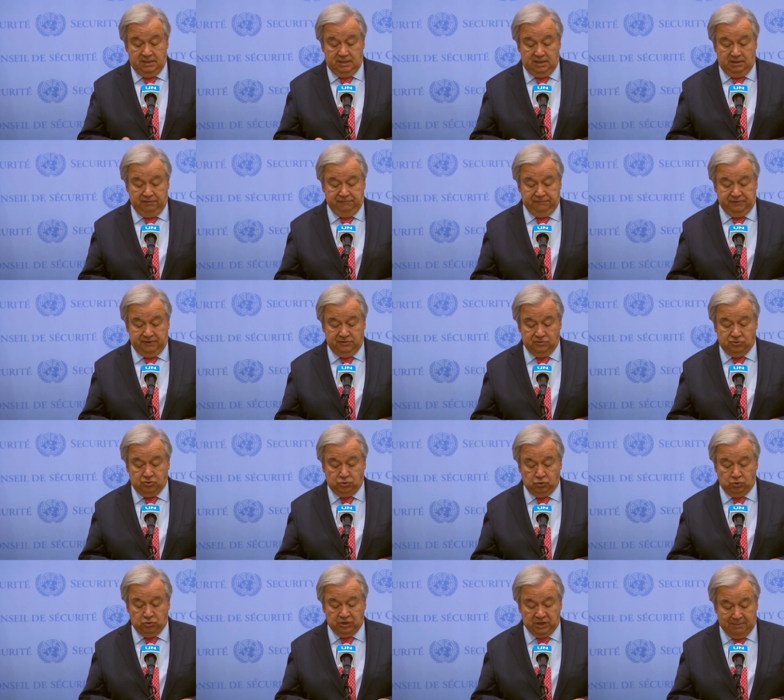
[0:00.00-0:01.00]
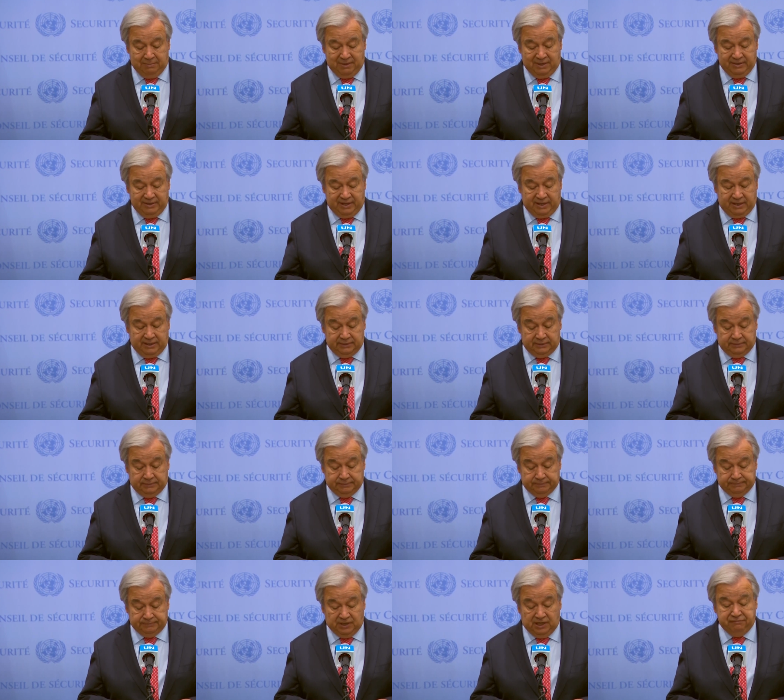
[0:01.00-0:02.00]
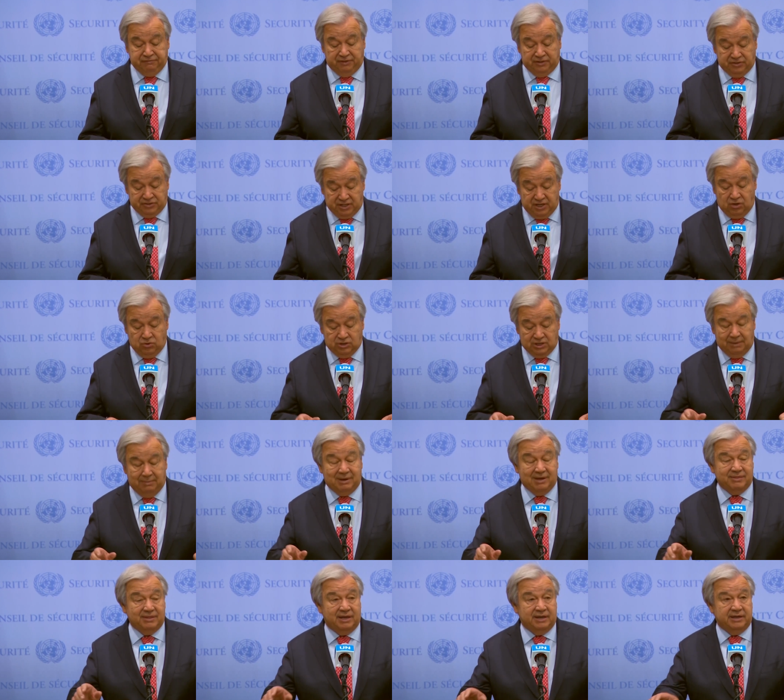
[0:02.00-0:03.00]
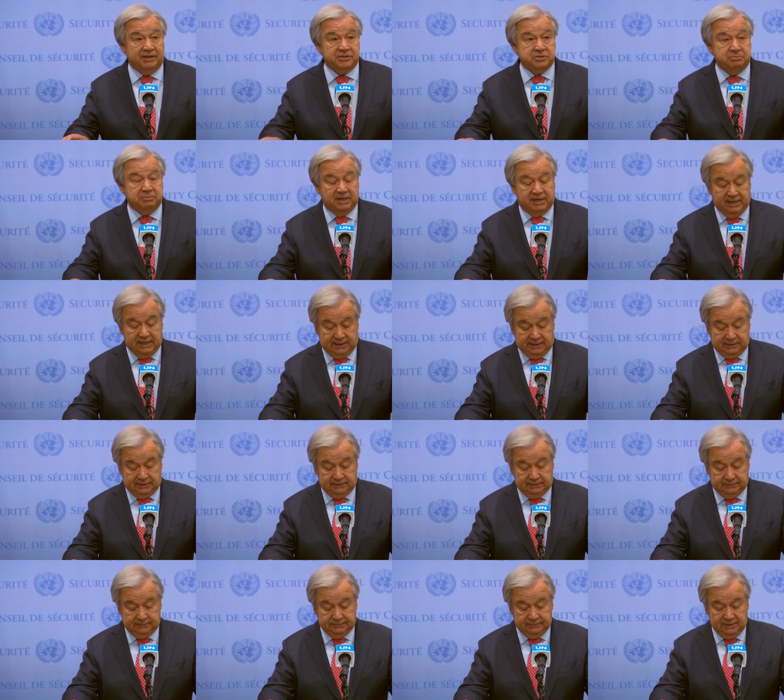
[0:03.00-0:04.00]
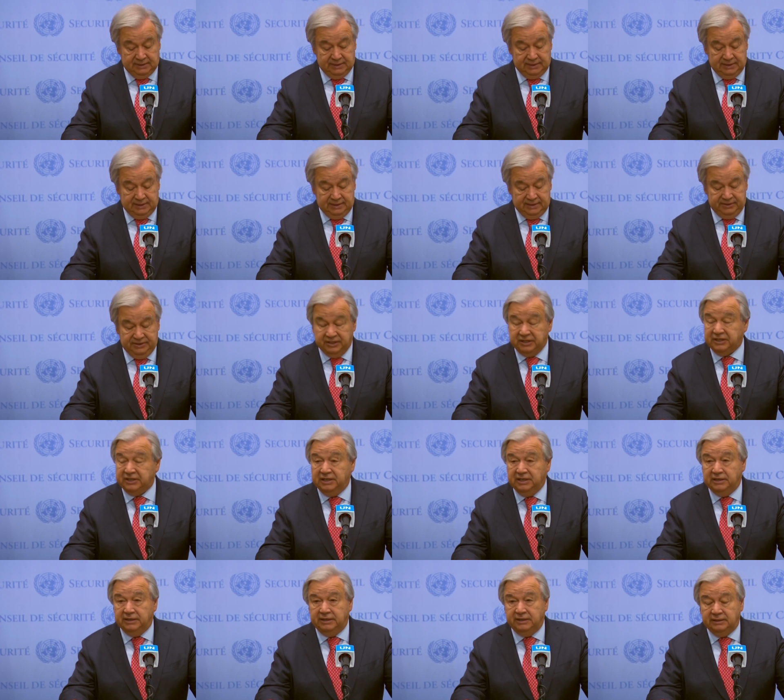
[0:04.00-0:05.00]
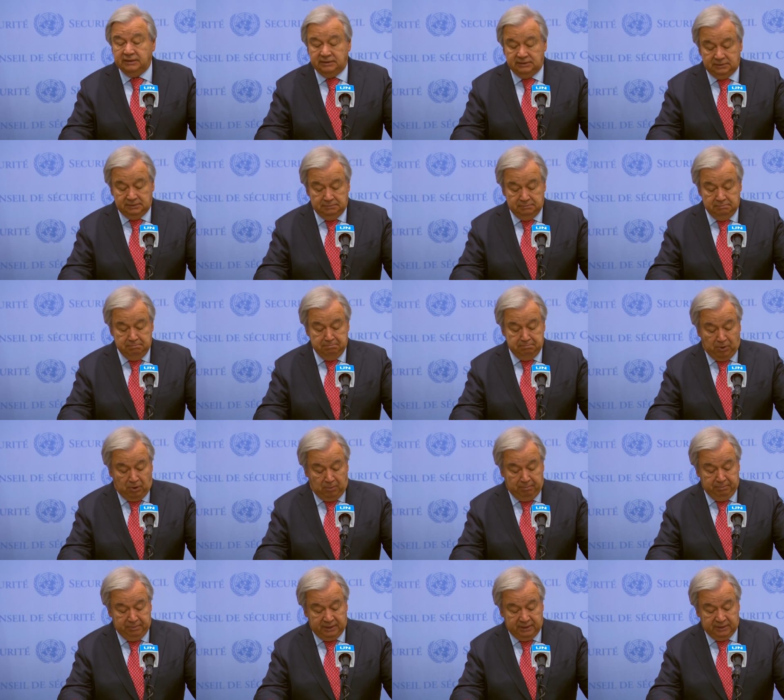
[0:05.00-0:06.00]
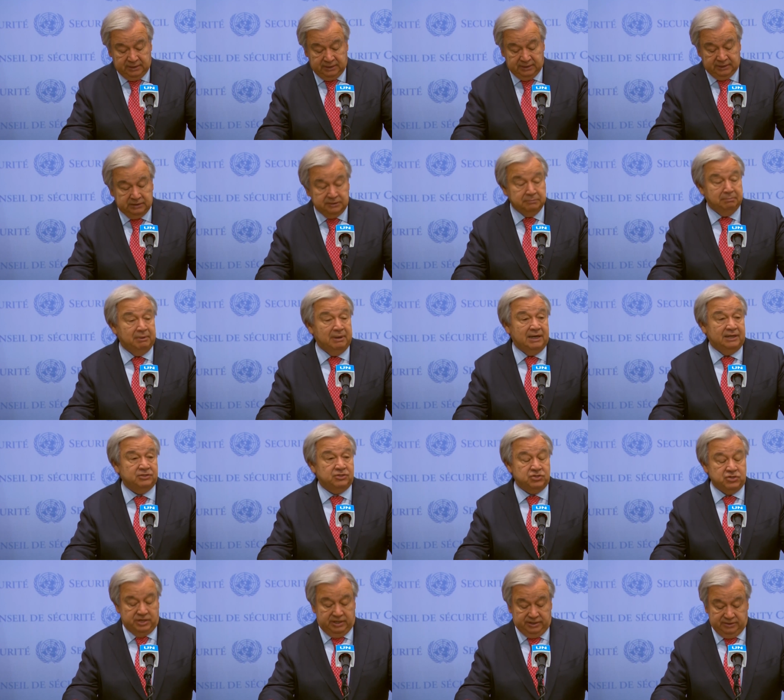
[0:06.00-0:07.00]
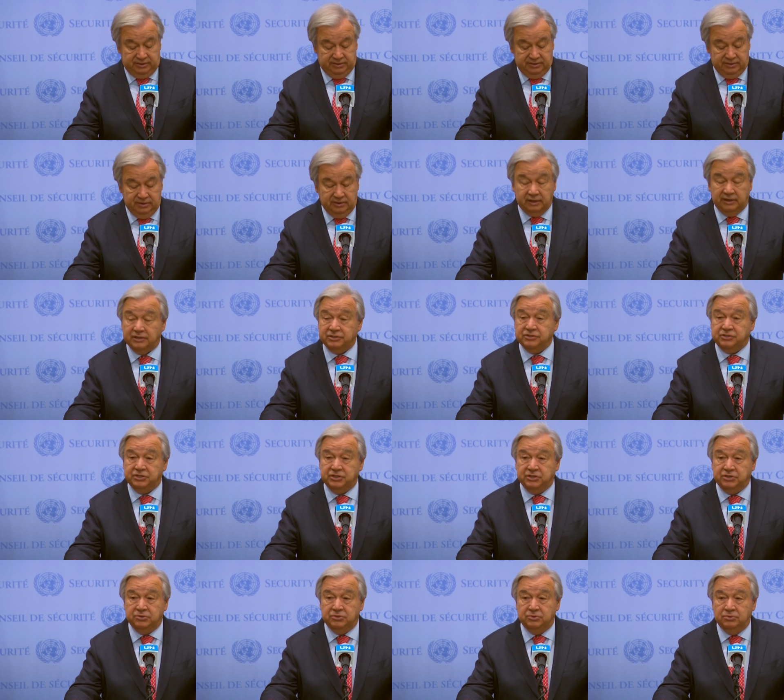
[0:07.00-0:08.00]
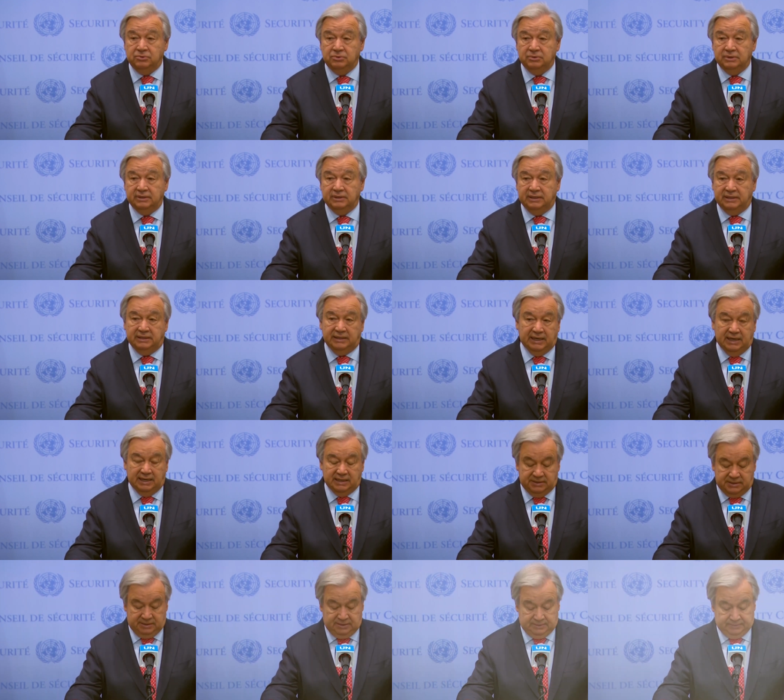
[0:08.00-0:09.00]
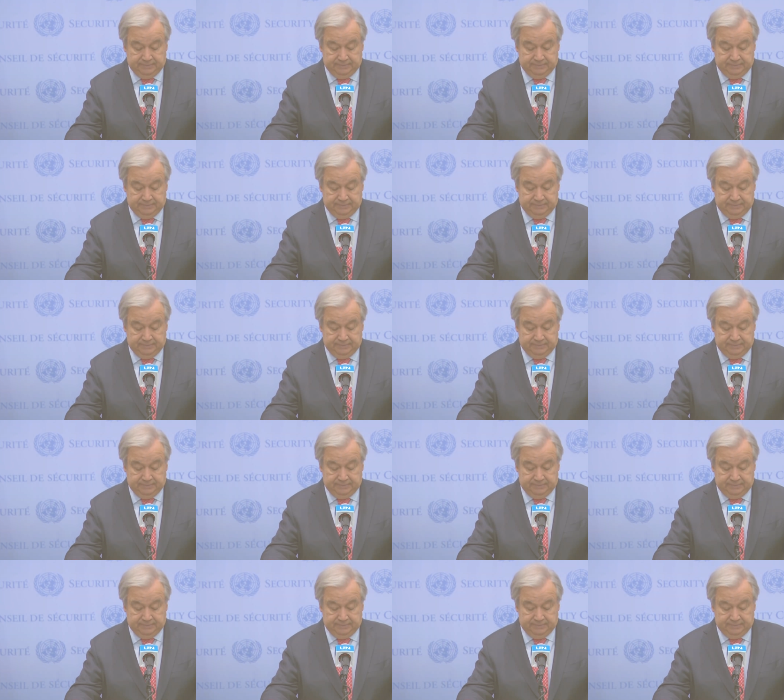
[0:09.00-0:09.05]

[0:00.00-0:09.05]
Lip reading: even though Ramadan has begun, the killing, bombing, and bloodshed continue in Gaza.